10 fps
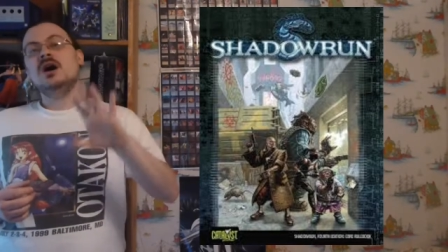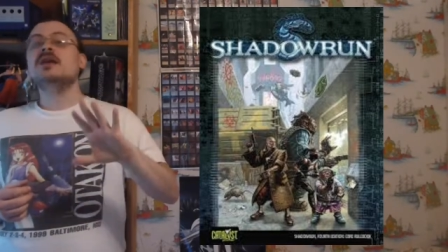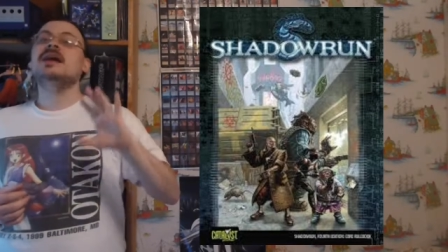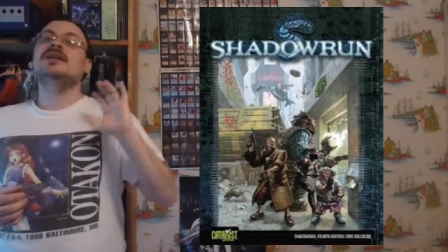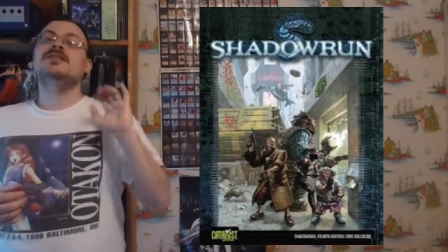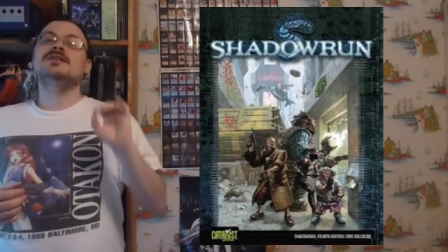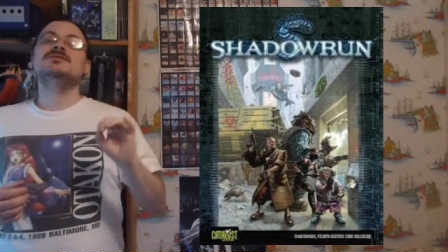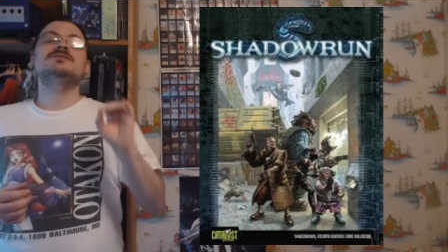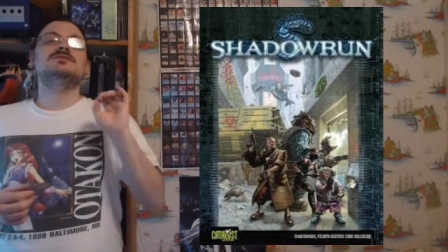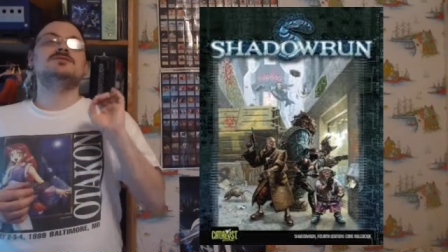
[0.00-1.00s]
Again, this
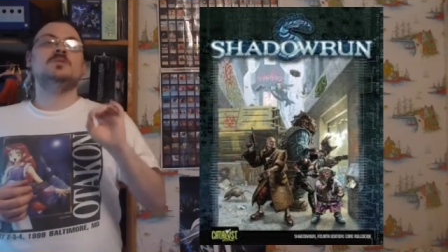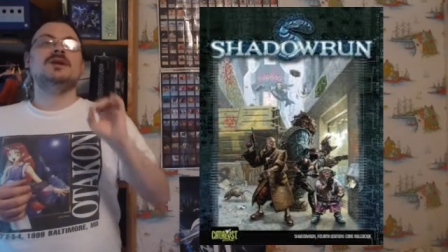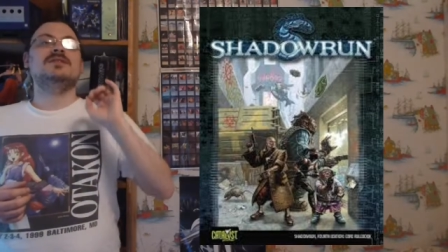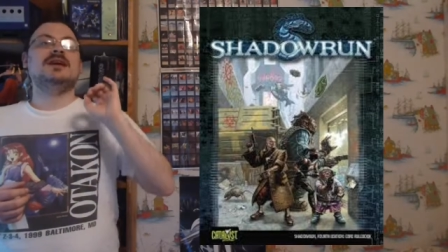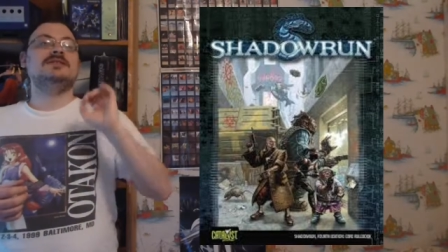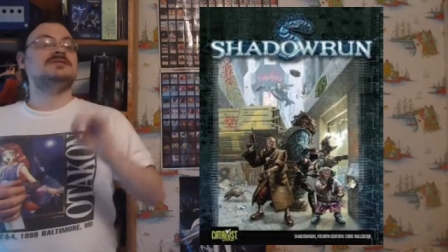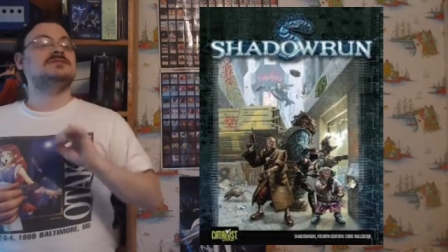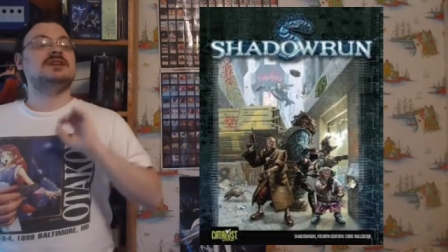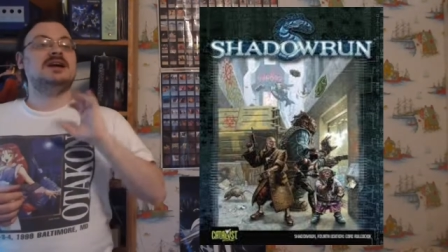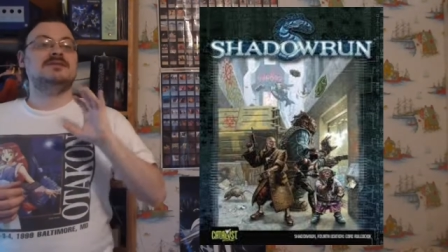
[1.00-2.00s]
is assuming that it
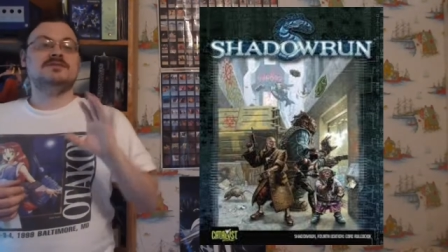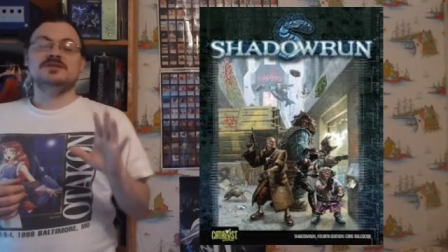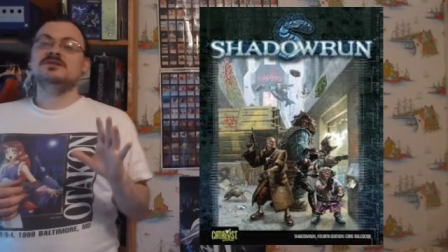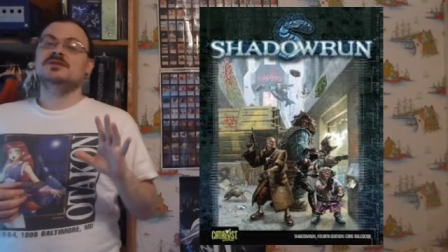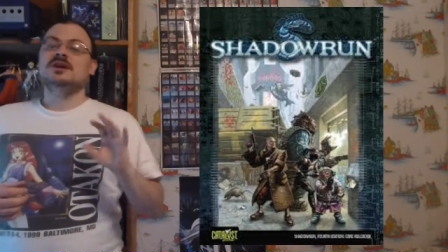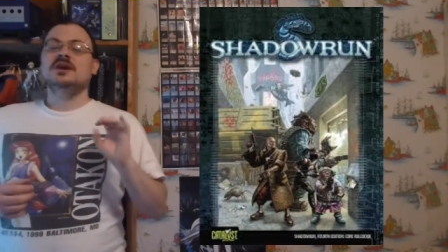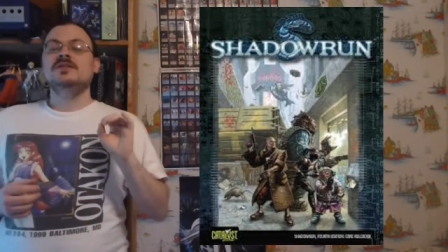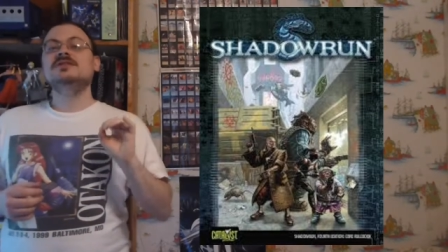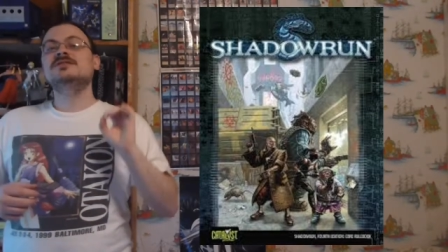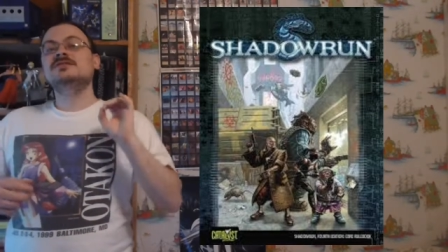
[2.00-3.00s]
doesn't have a phys-
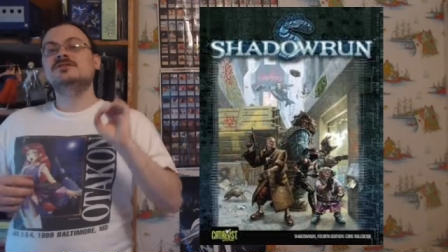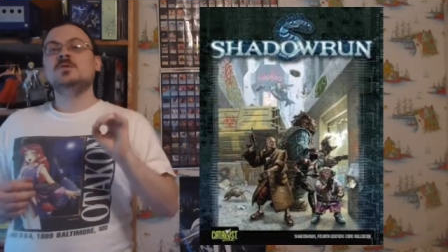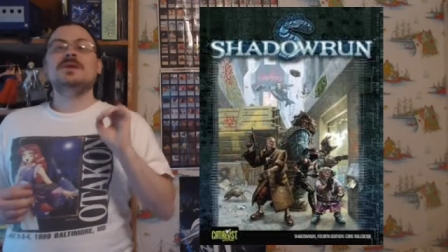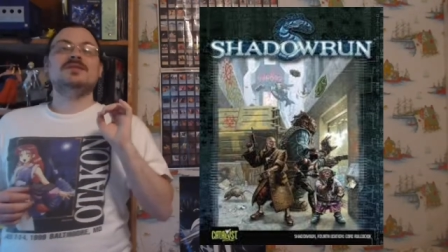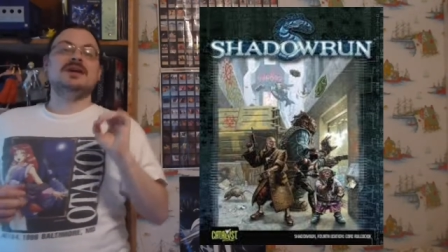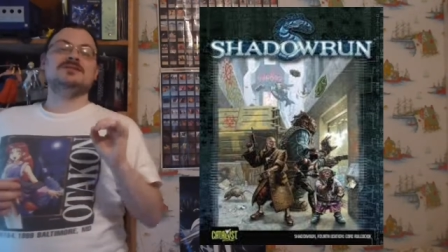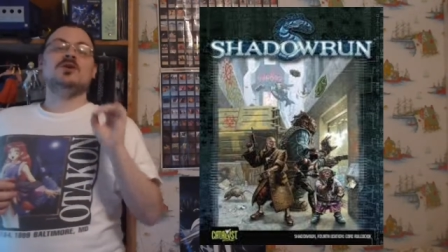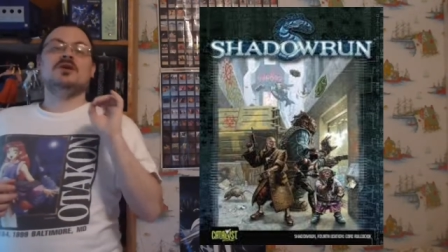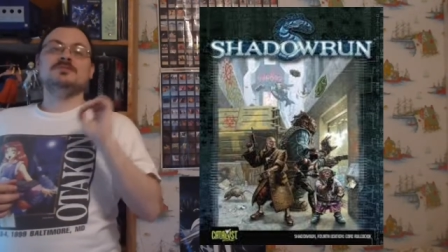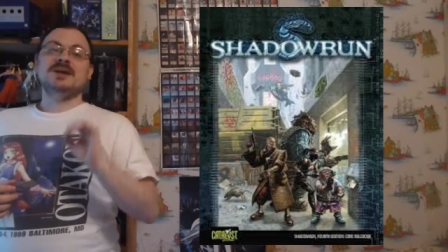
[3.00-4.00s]
this is assuming that it's
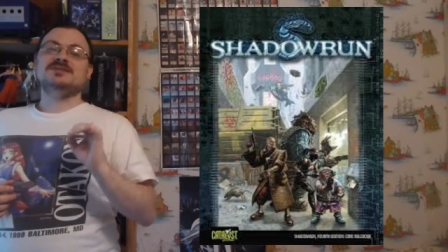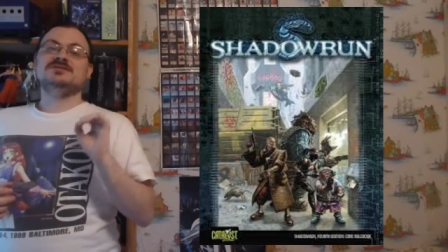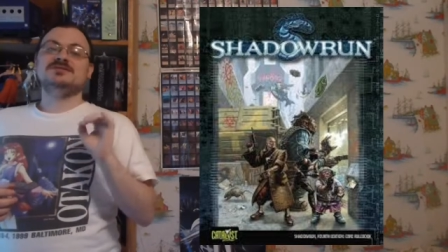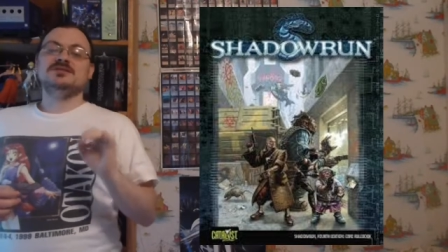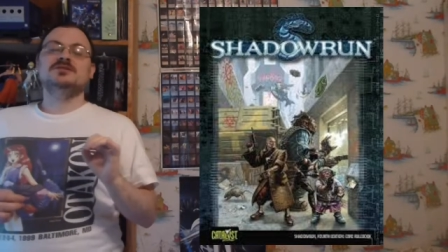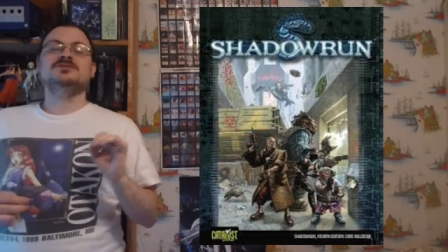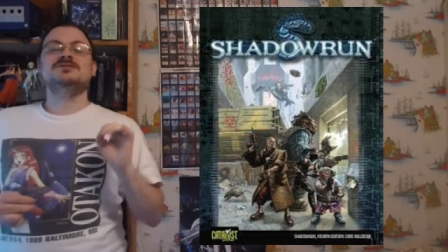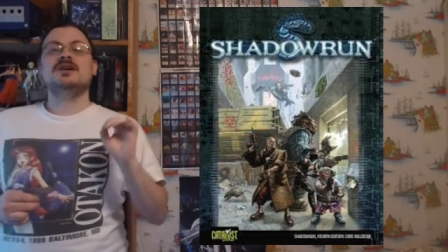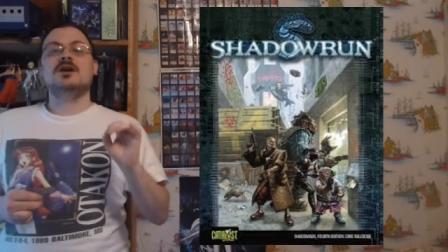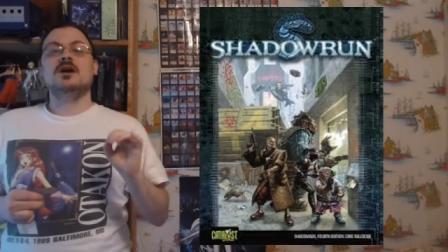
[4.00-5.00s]
all the based skills
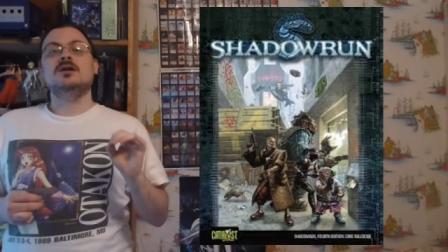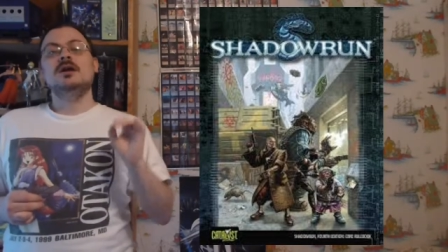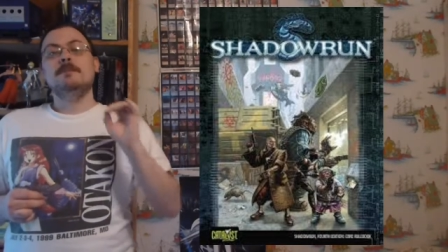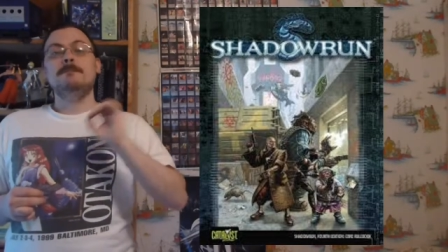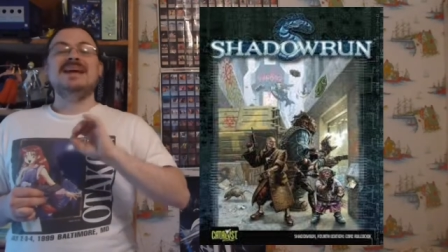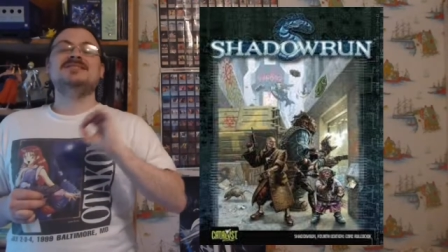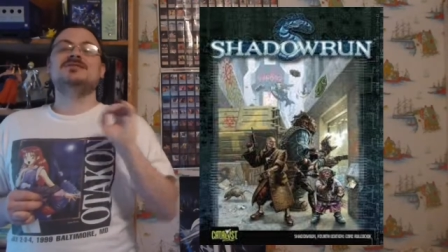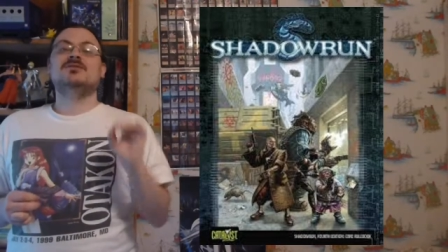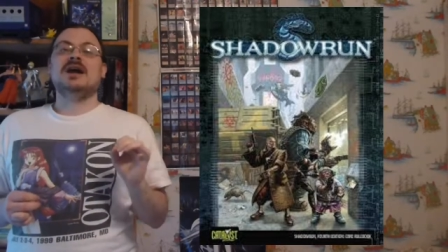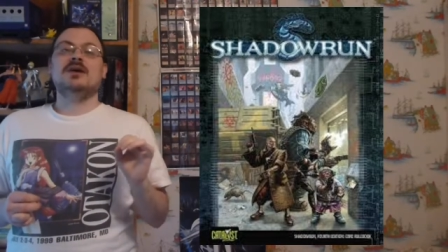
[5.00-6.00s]
that are
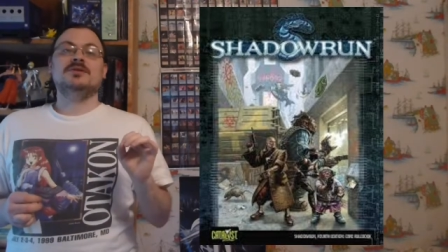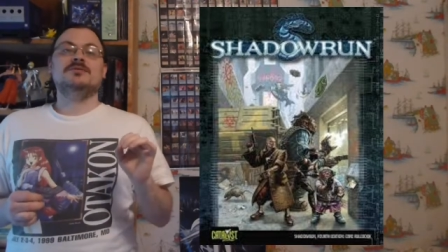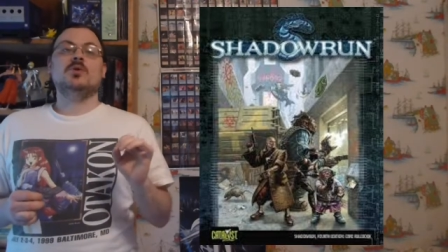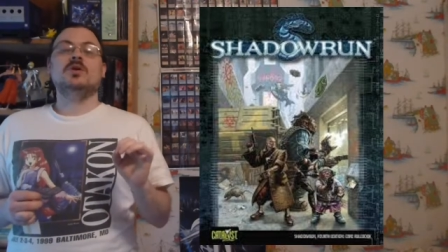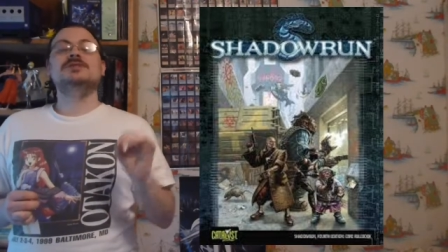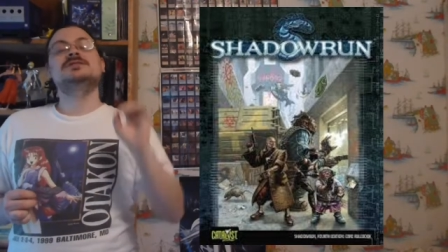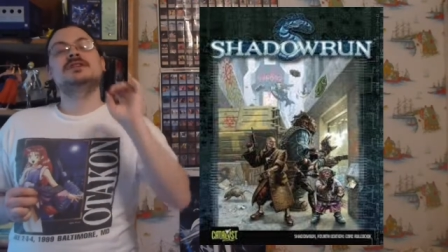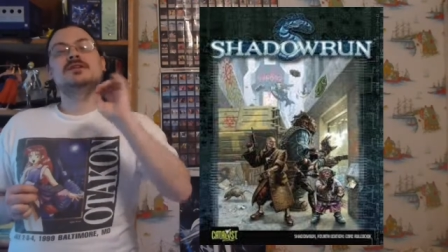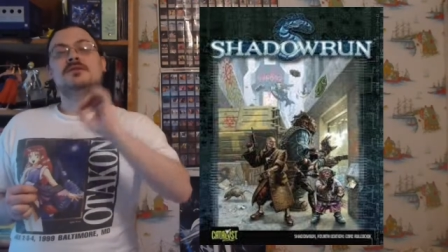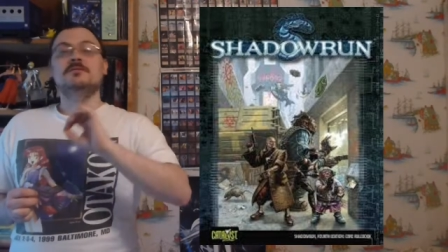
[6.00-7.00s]
based around, of course,
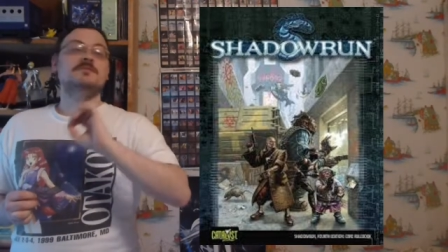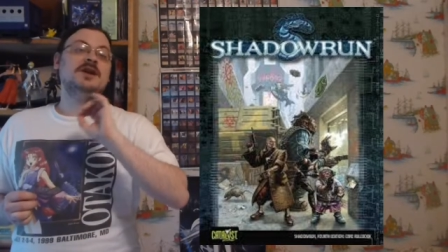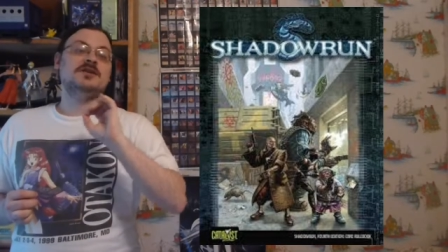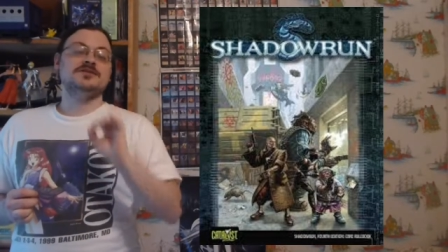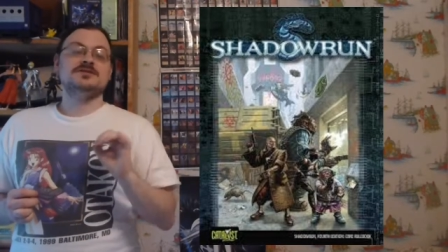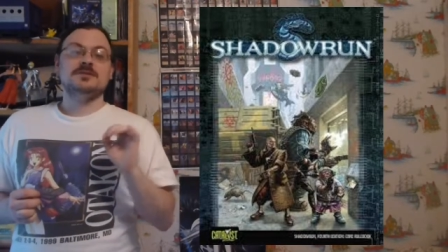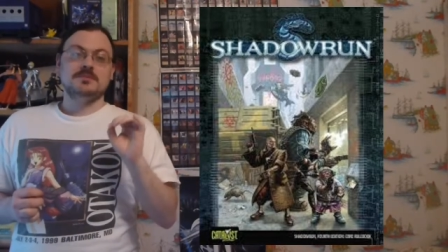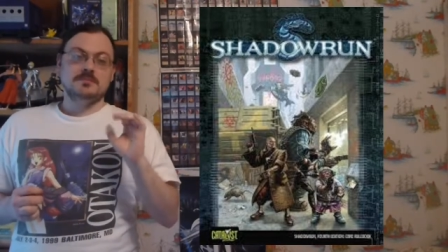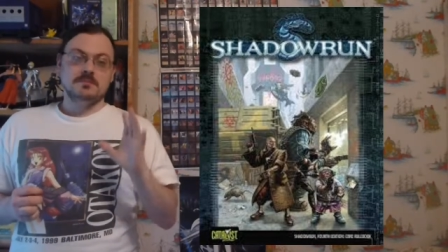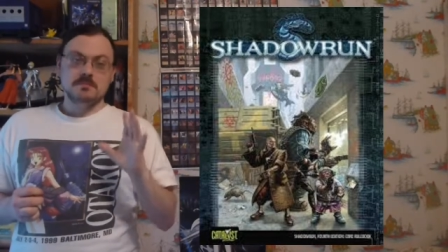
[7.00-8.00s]
the rigger's
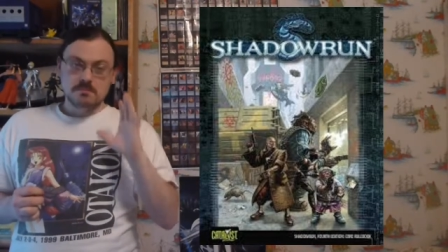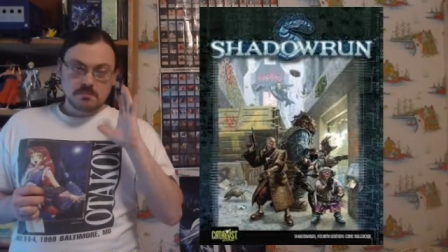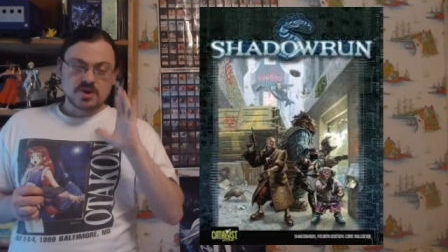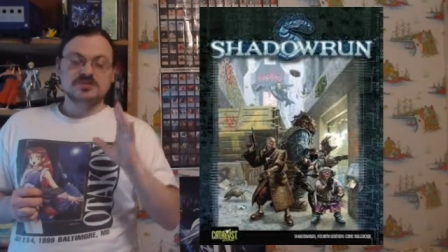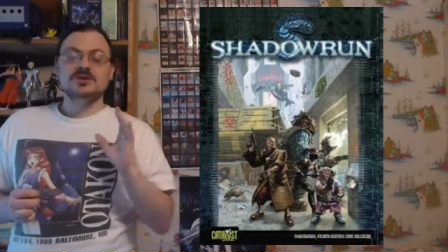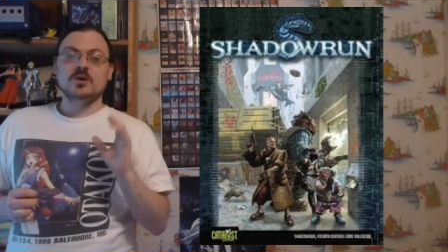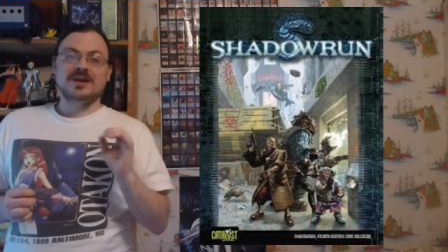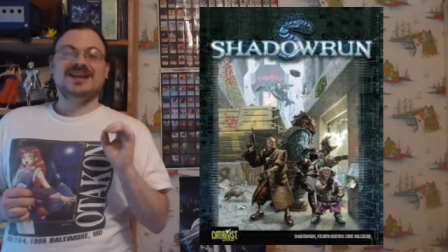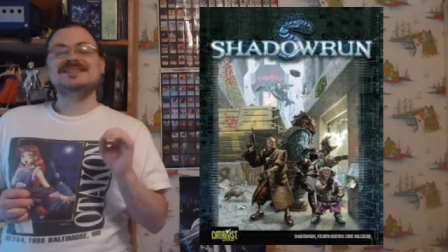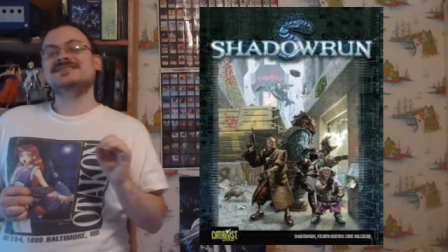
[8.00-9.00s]

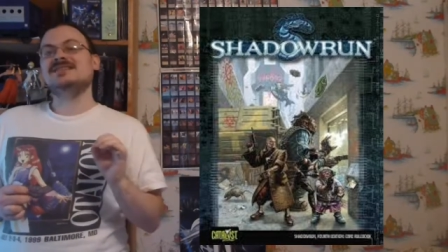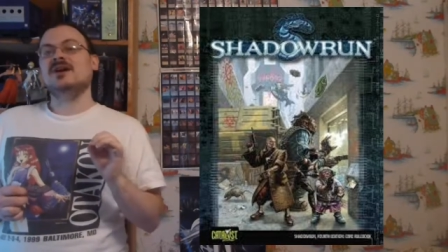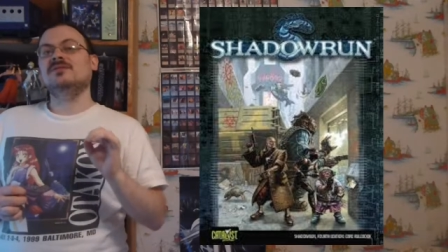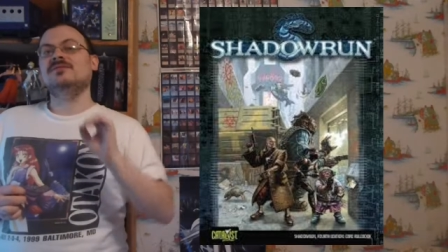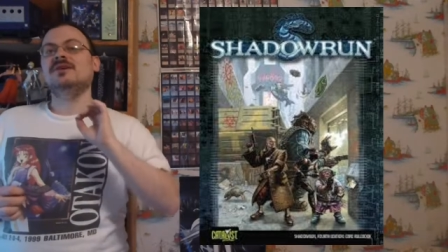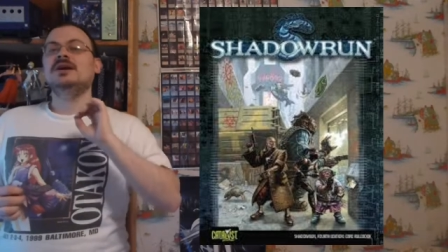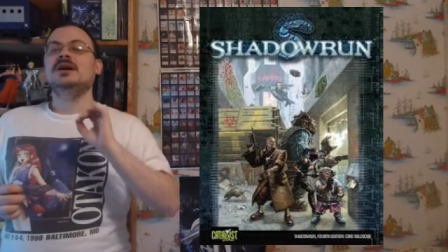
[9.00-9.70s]
persona itself.